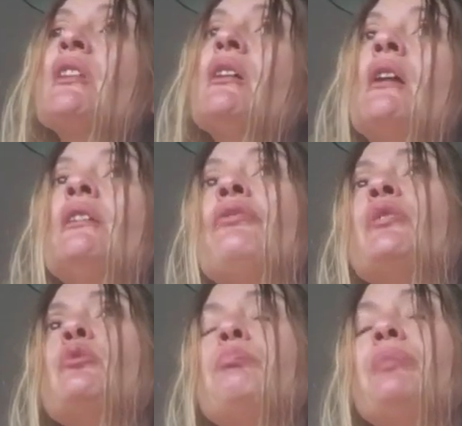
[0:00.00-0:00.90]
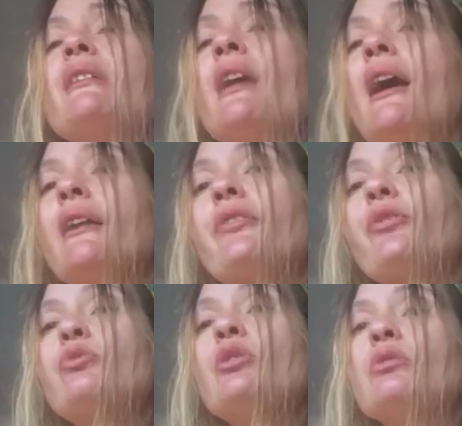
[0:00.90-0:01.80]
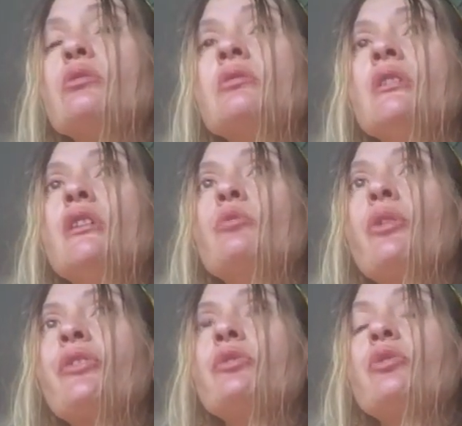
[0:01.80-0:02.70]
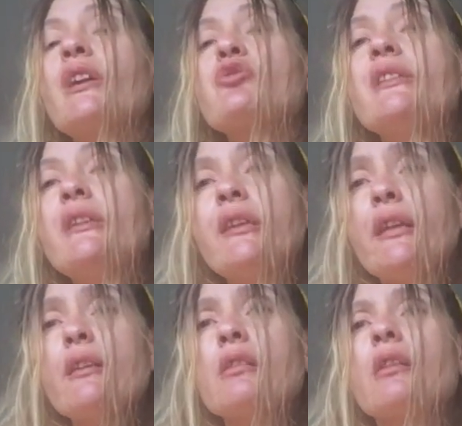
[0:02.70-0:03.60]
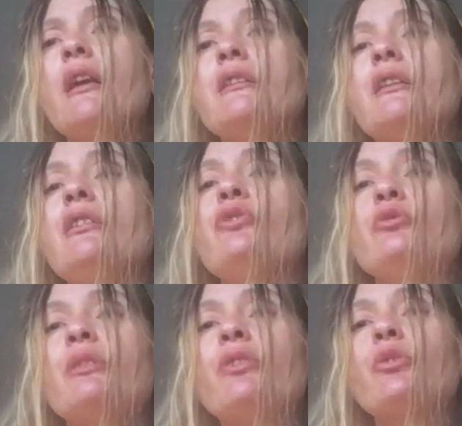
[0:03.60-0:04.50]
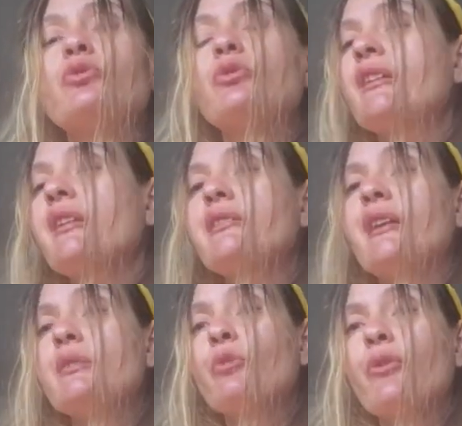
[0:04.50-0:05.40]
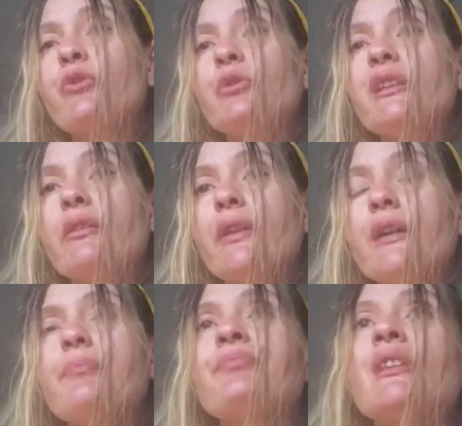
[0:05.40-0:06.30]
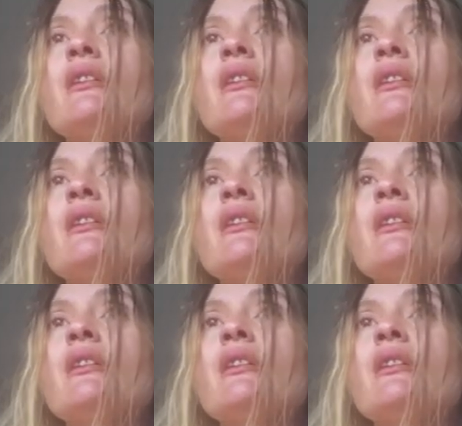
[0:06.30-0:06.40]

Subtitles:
And I think the big cat's role wasn't to actually kill any humans or to kill any animals to eat them.